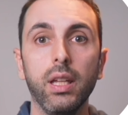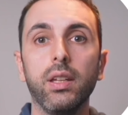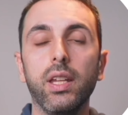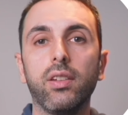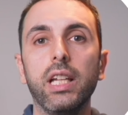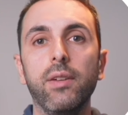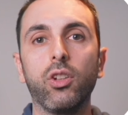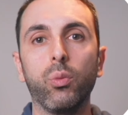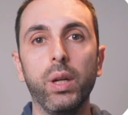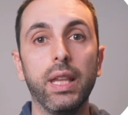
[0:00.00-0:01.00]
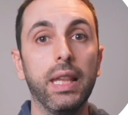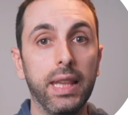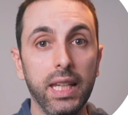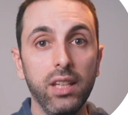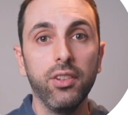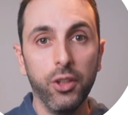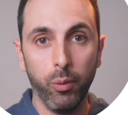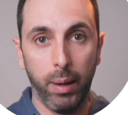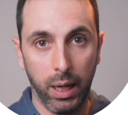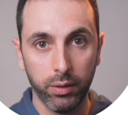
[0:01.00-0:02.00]
This leaves us with these
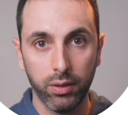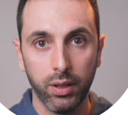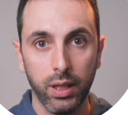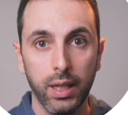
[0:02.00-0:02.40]
new bounds.